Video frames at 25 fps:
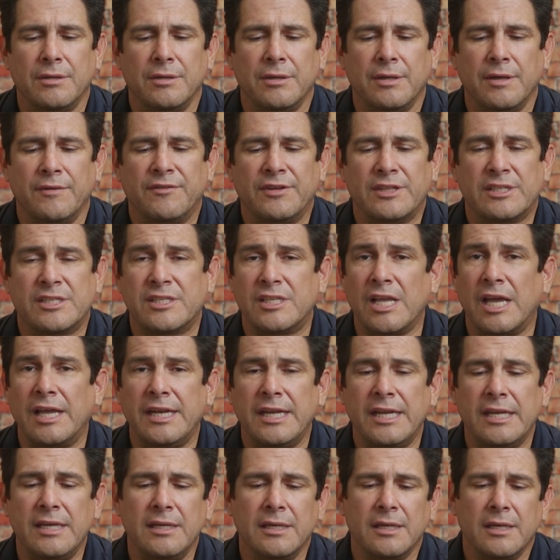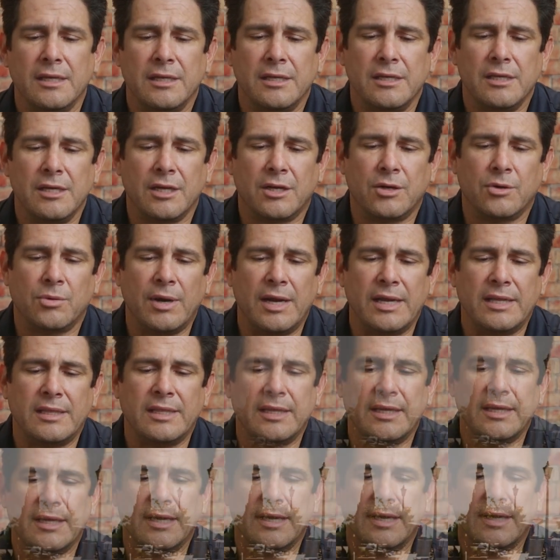if it's sunny, you crank
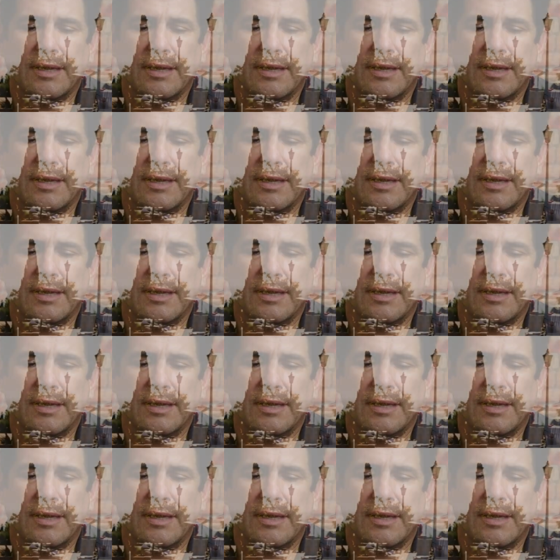the